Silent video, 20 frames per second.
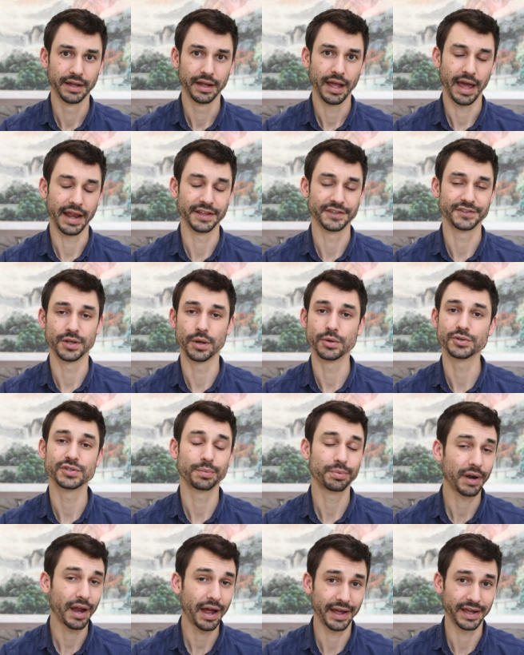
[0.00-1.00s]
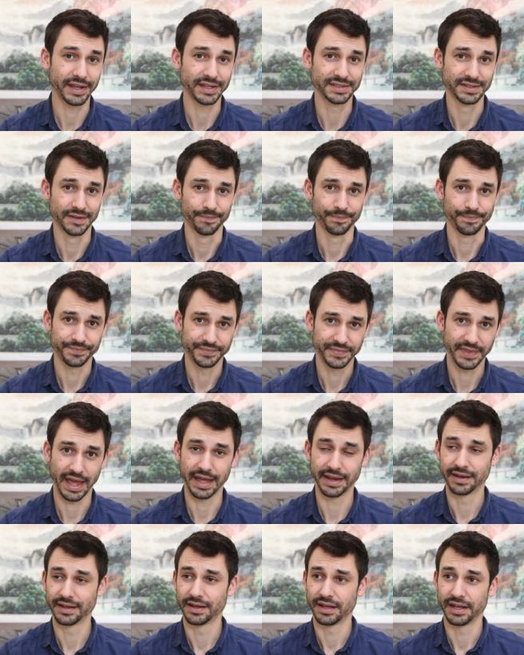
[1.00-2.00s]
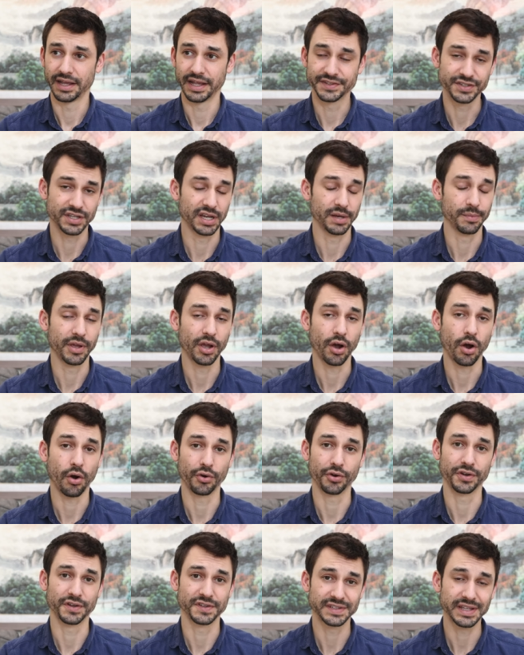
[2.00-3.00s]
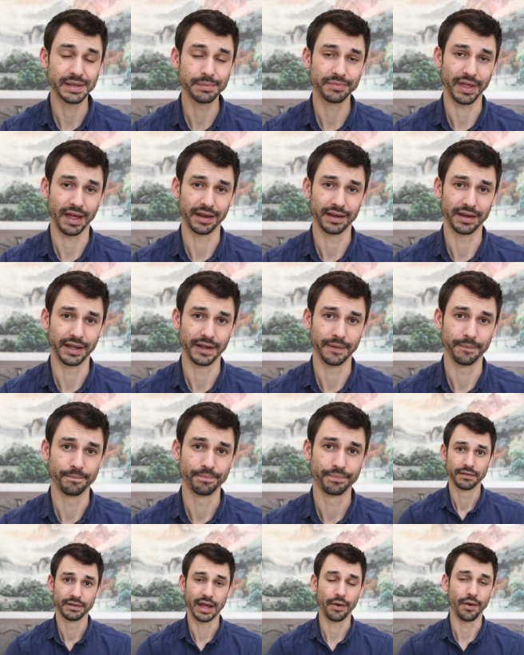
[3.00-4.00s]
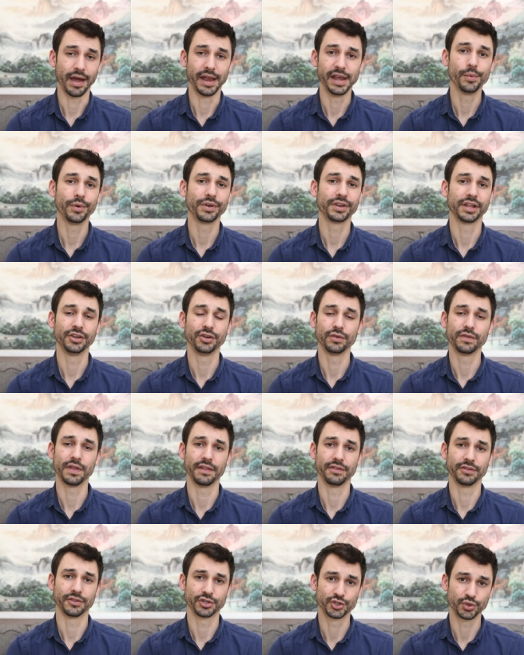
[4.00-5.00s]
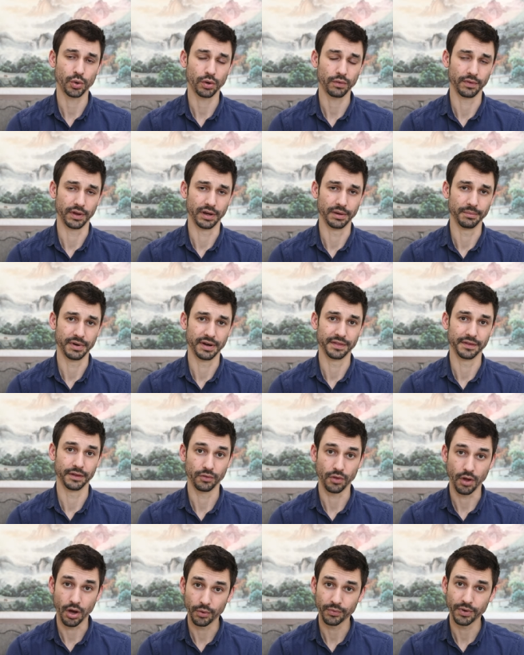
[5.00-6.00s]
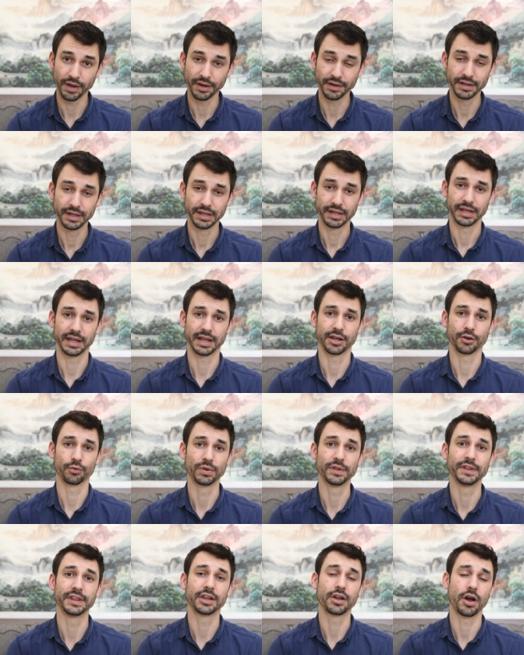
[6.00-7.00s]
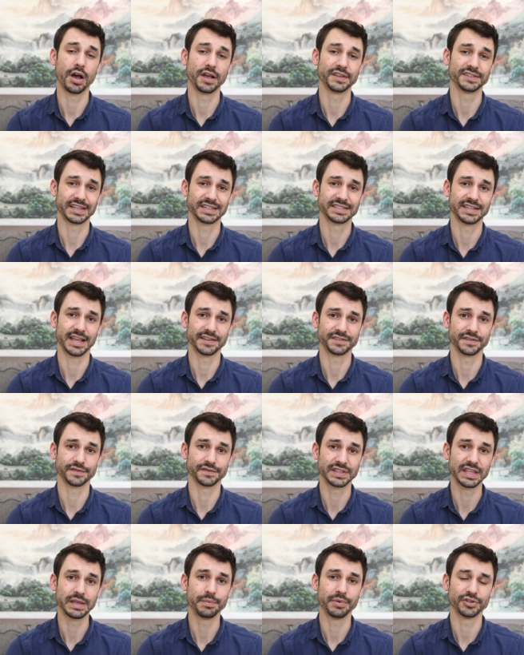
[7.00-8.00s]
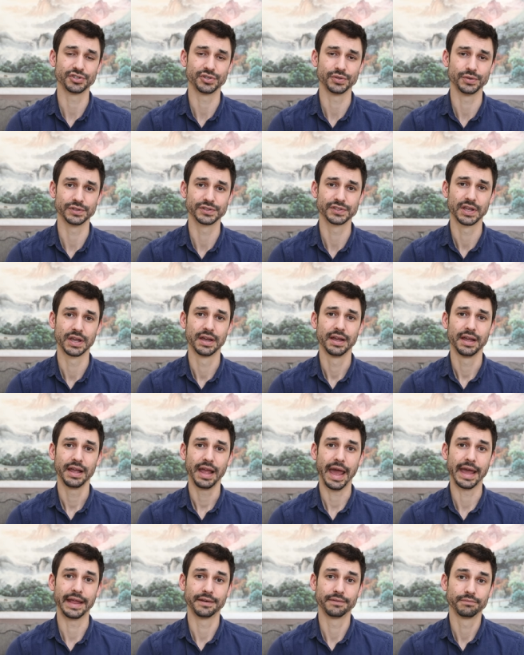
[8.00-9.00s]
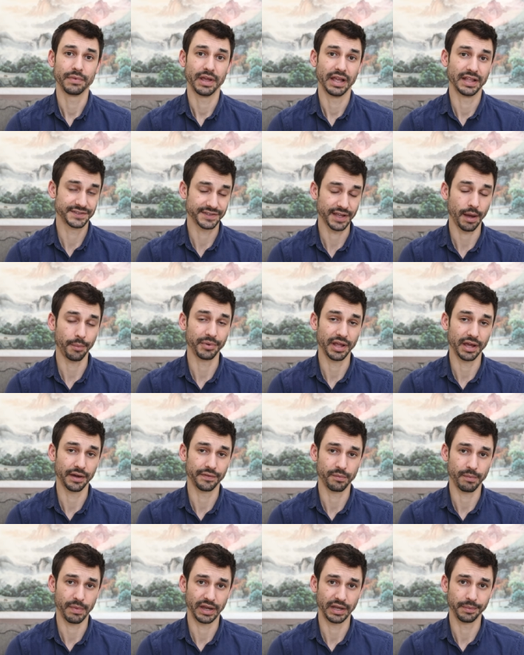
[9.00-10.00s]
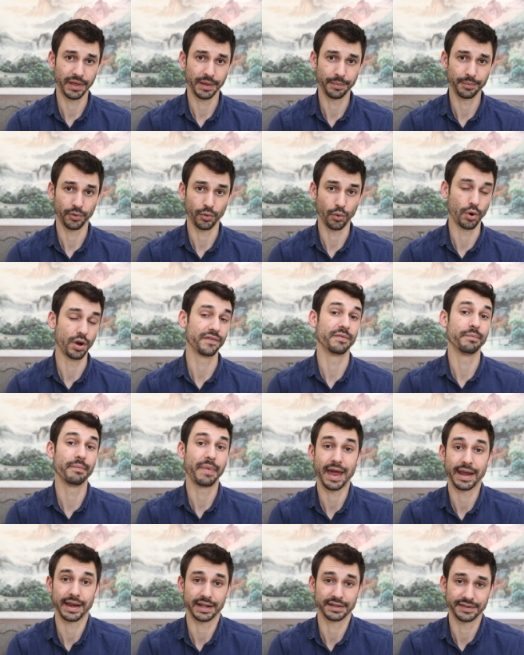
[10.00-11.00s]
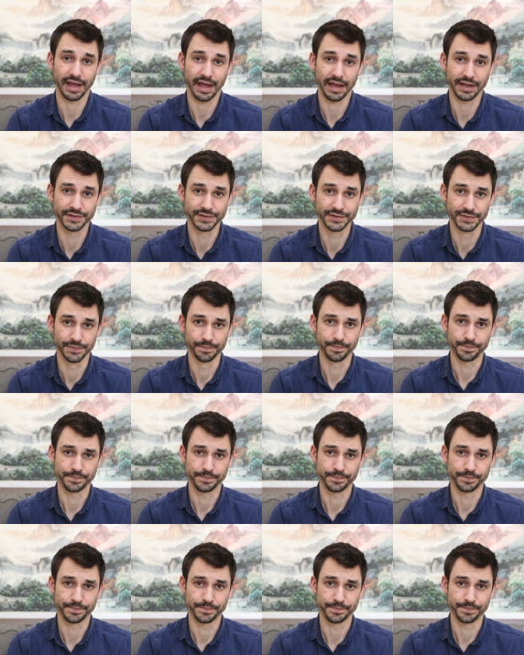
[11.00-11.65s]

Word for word: And it's no surprise that it's going to be harder to sleep that night. Now, anyone can do that in the short run, but in the long run, it can really cause excessive sleep issues and insomnia for many people, or even panic attacks.